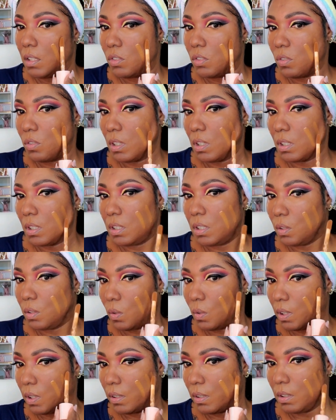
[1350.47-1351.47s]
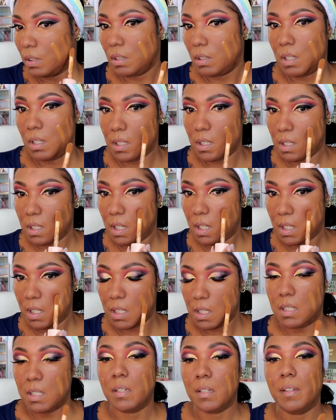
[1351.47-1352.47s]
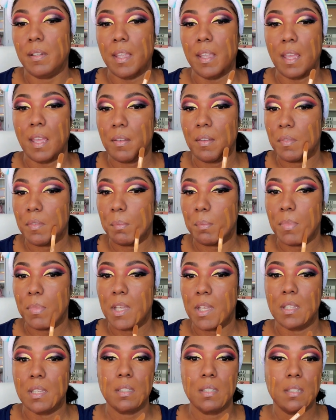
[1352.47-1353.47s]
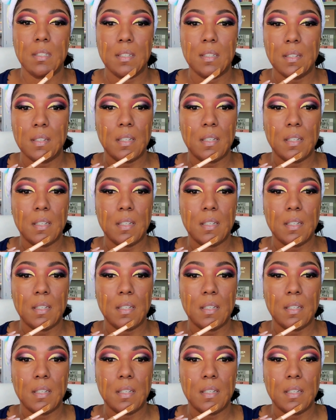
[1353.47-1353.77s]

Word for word: The drugstore doesn't necessarily have the best